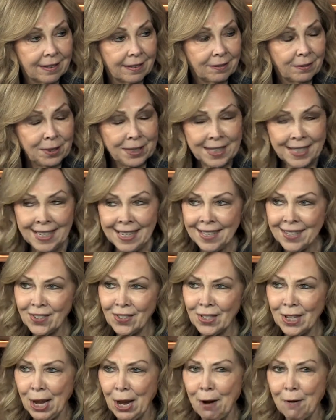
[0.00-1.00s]
What did he
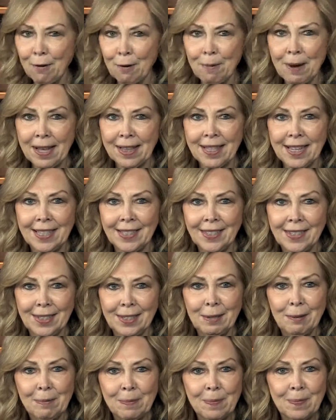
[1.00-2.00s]
discover about that, Jim?